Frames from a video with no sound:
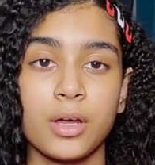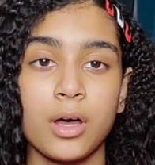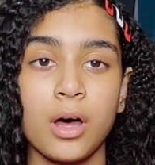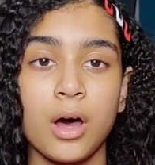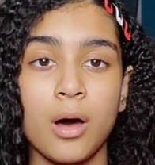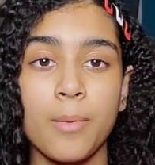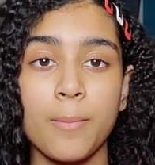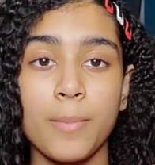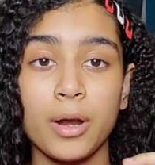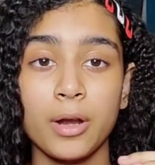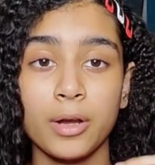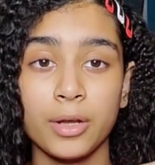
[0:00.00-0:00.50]

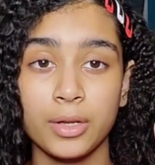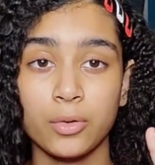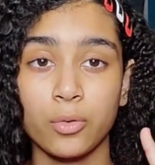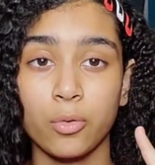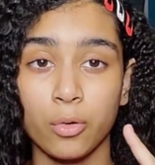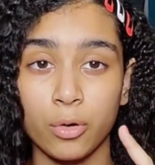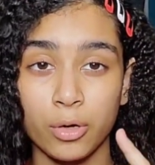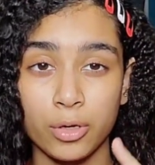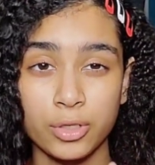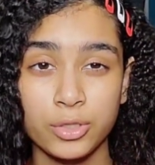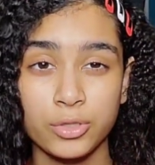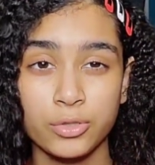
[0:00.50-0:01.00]
American
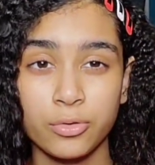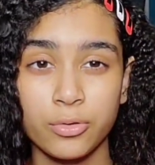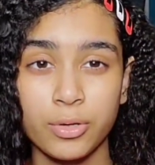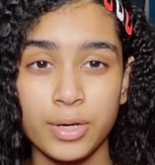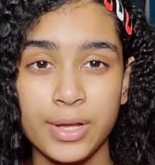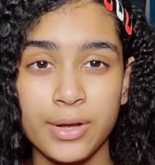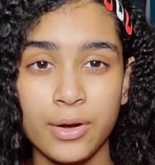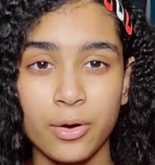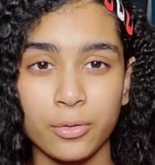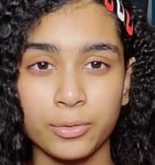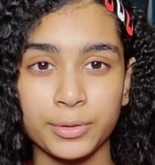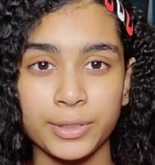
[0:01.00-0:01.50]
Horror
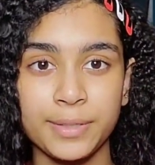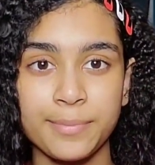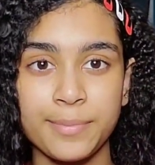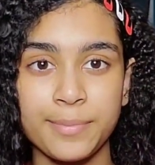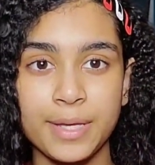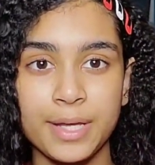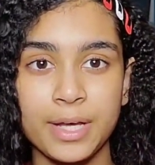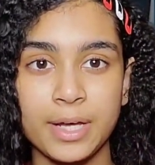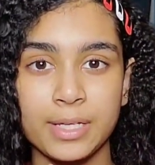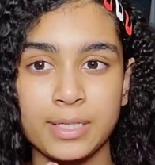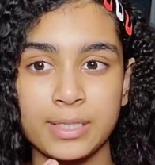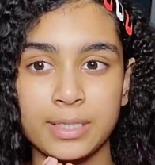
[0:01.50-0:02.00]
Story, only
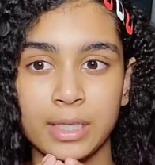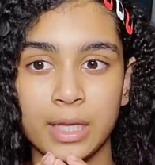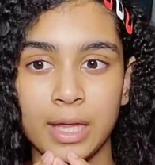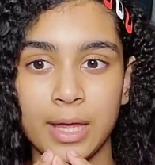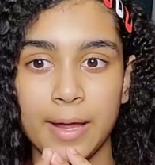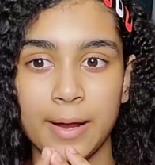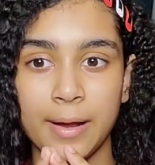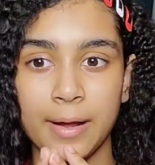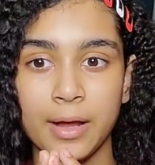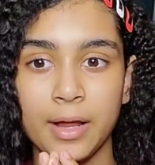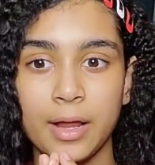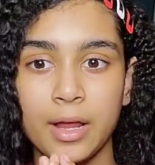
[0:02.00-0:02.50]
because like